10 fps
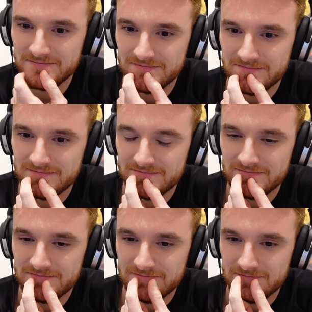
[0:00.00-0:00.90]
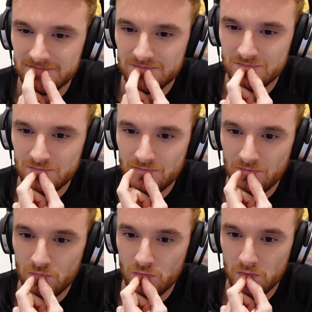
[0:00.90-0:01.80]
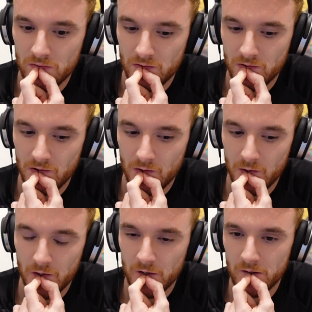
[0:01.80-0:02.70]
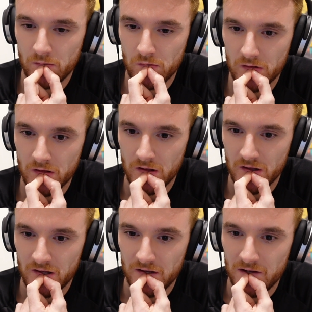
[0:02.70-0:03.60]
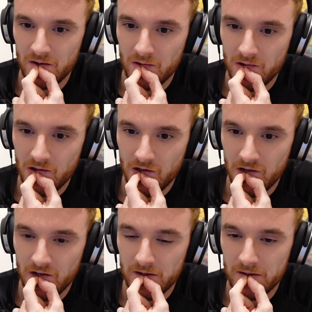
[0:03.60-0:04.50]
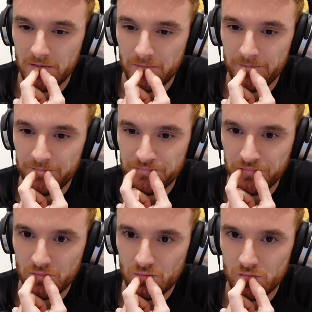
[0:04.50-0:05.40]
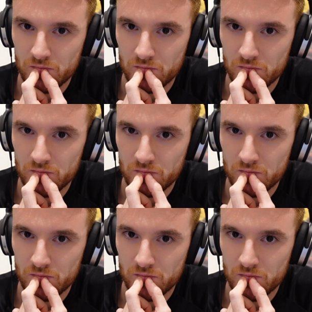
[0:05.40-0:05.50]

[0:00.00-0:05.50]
[no speech]